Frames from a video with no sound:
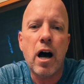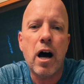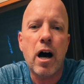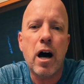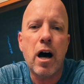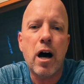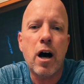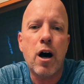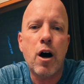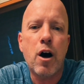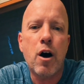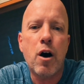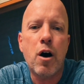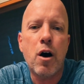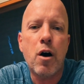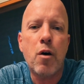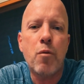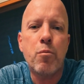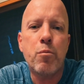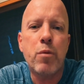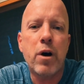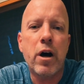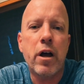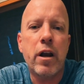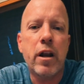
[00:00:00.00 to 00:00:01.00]

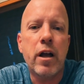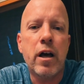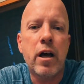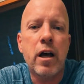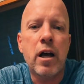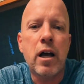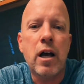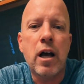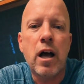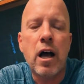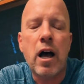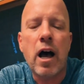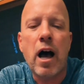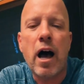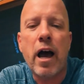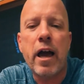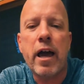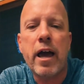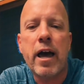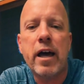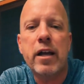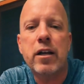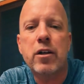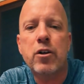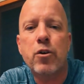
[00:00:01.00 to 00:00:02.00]
Uh, but
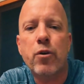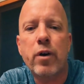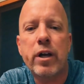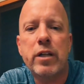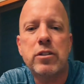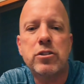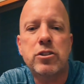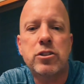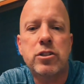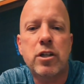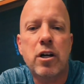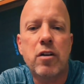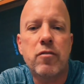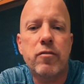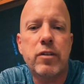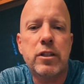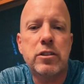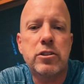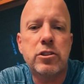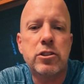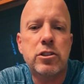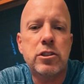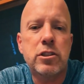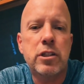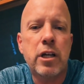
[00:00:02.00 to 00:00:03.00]
I had a great
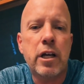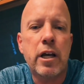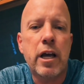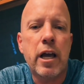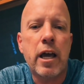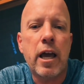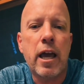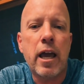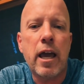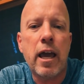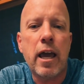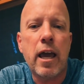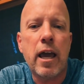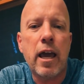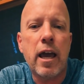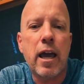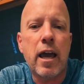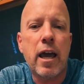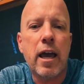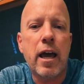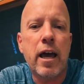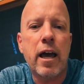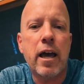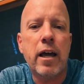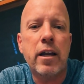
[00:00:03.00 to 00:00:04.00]
service,
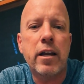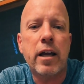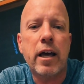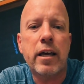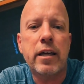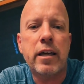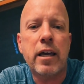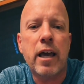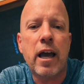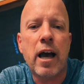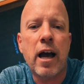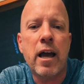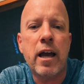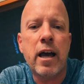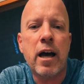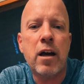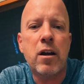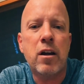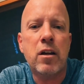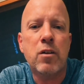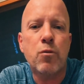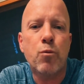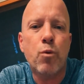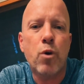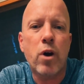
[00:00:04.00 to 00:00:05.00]
and I
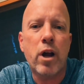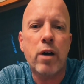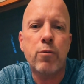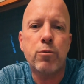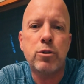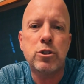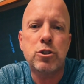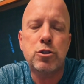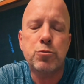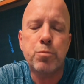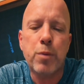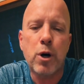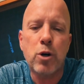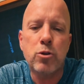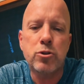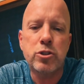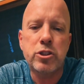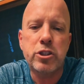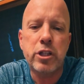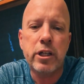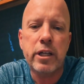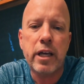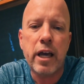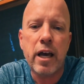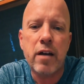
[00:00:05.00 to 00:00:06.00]
got what I was
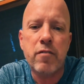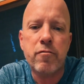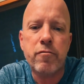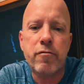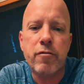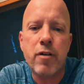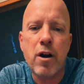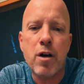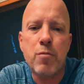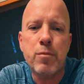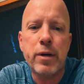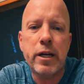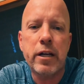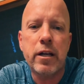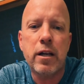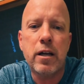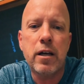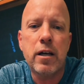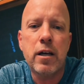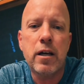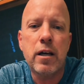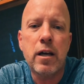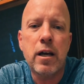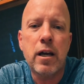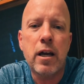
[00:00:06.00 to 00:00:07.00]
supposed to get from
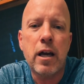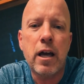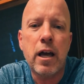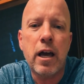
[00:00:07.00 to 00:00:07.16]
it.